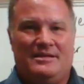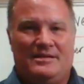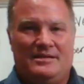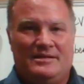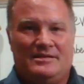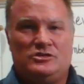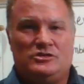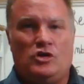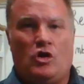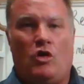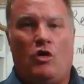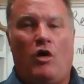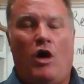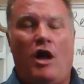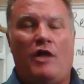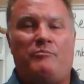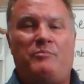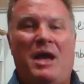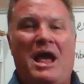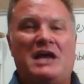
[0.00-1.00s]
So
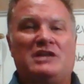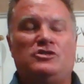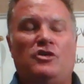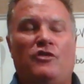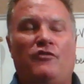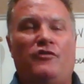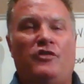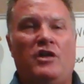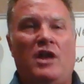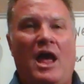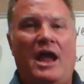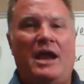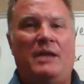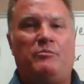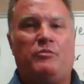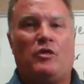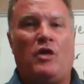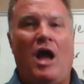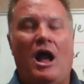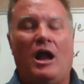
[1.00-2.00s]
on Passover night,
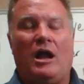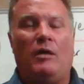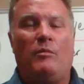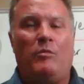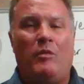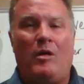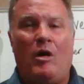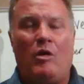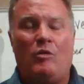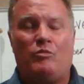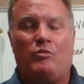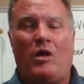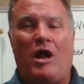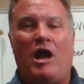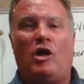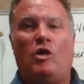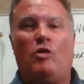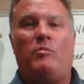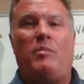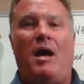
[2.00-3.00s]
Barack
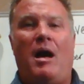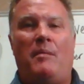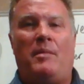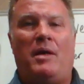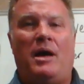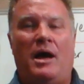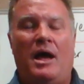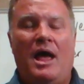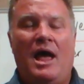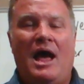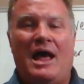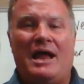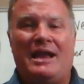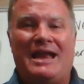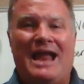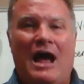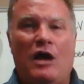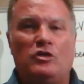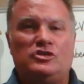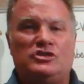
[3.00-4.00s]
Obama
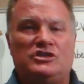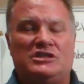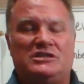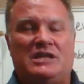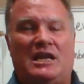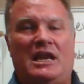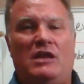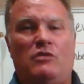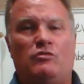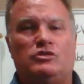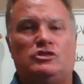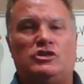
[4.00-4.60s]
announces that he